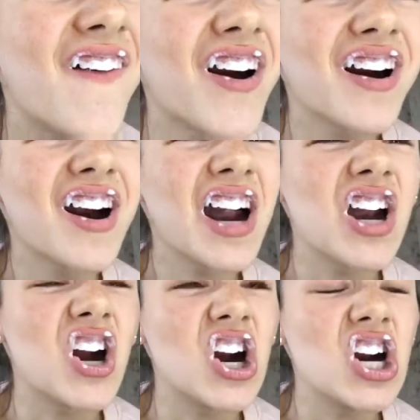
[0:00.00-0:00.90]
Look at that,
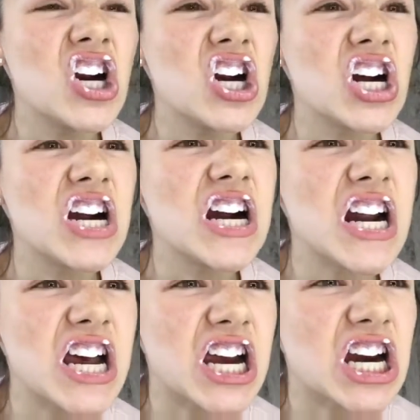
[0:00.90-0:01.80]
a little bit
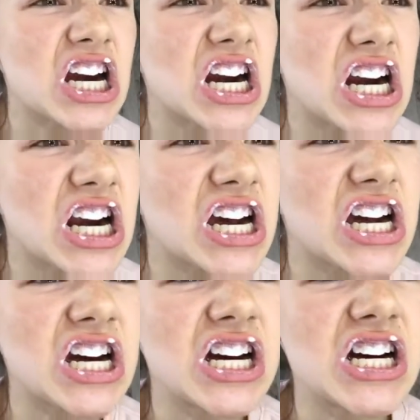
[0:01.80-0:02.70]
like lighter.